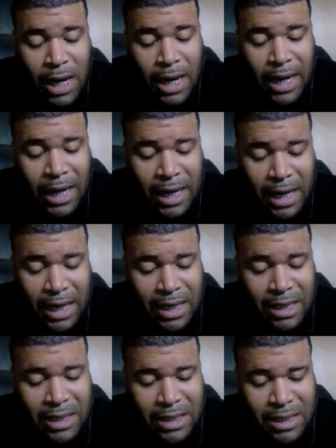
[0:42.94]

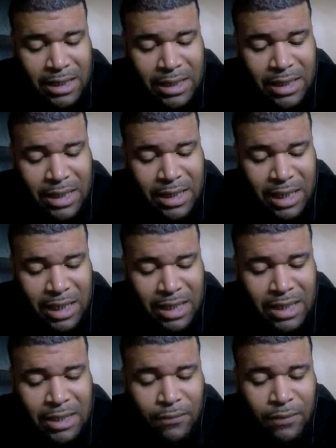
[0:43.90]
And
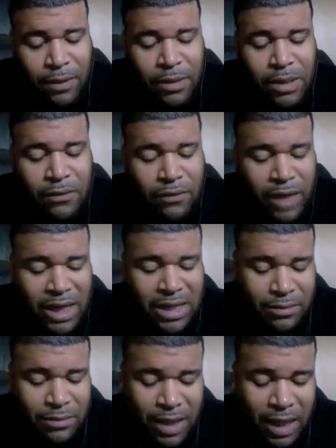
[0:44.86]
it's a very
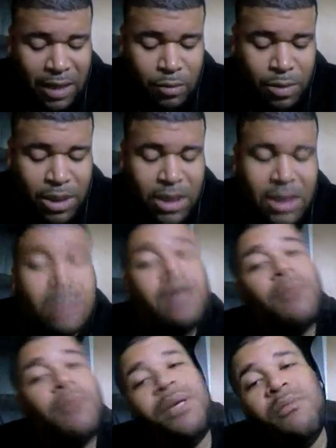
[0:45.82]
divisive title because
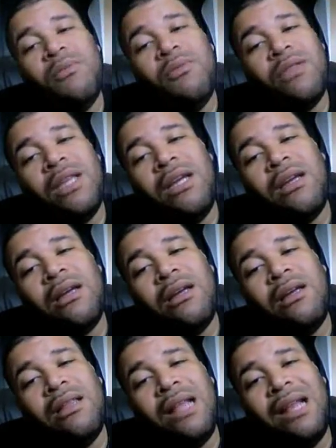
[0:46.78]
some people think
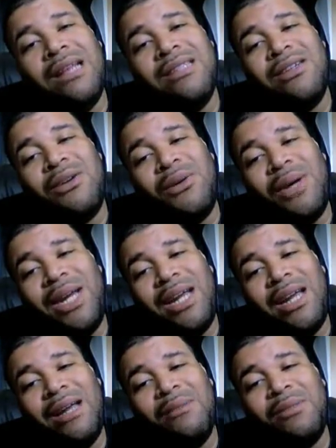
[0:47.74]
that it's a great
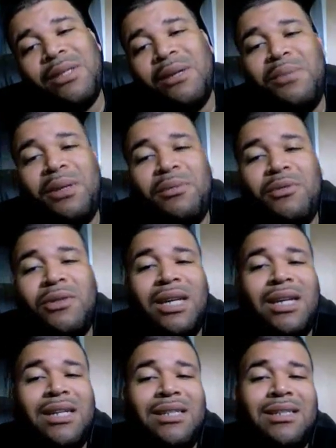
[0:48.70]
game, some people
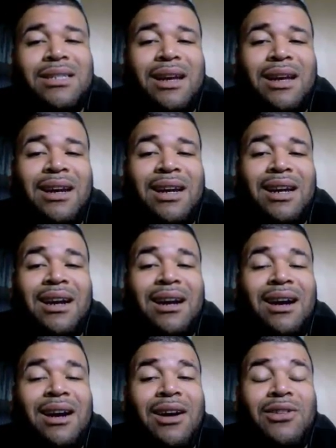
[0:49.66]
think it's
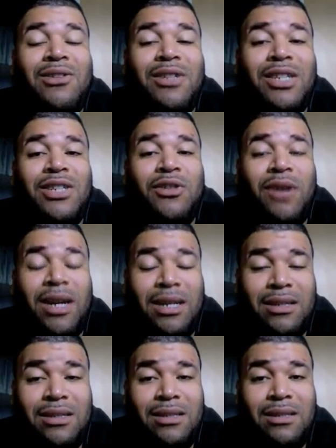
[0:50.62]
utter
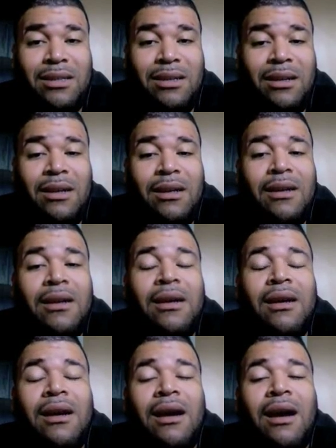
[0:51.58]
detritus.
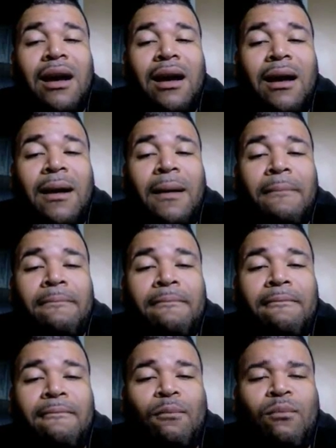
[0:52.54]
Um,
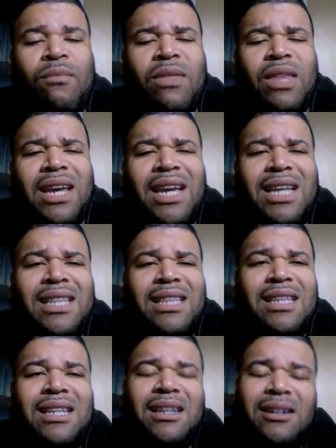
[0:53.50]
and
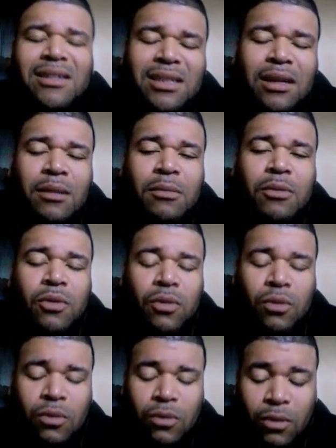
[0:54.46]
then there are some
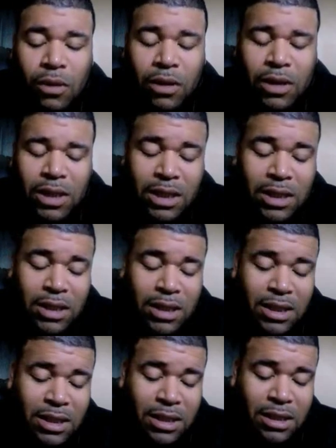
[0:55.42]
who are
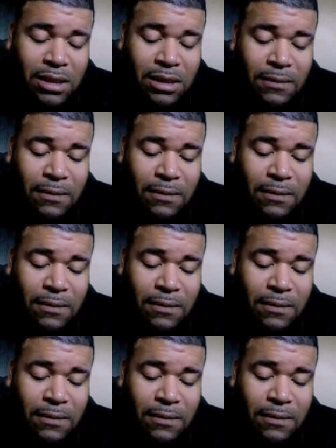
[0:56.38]
just